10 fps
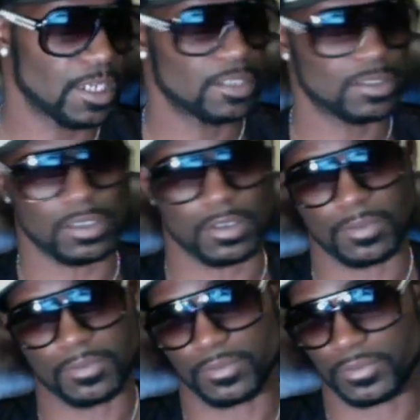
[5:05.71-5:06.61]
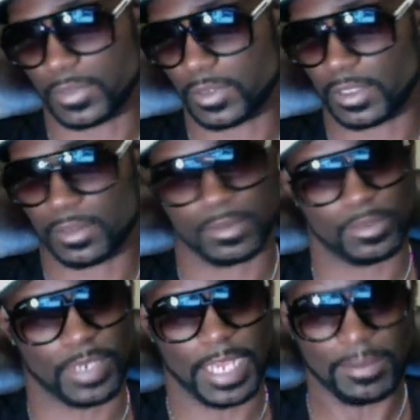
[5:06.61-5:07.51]
So
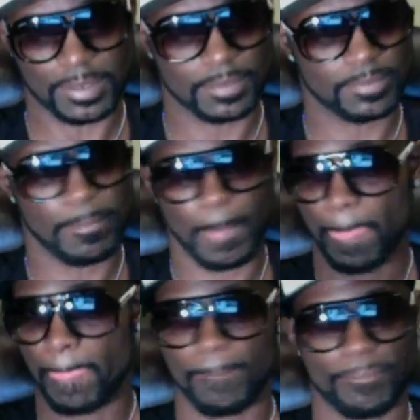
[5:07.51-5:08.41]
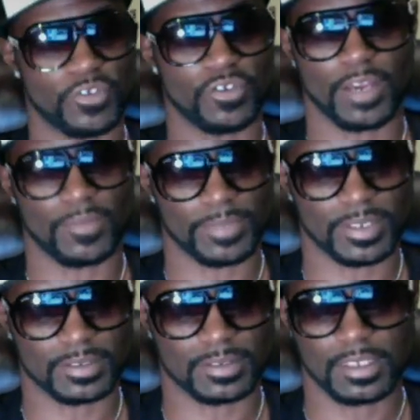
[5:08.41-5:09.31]
without them, you don't have a
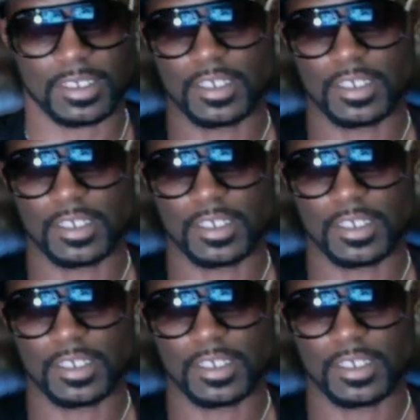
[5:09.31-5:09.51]
business.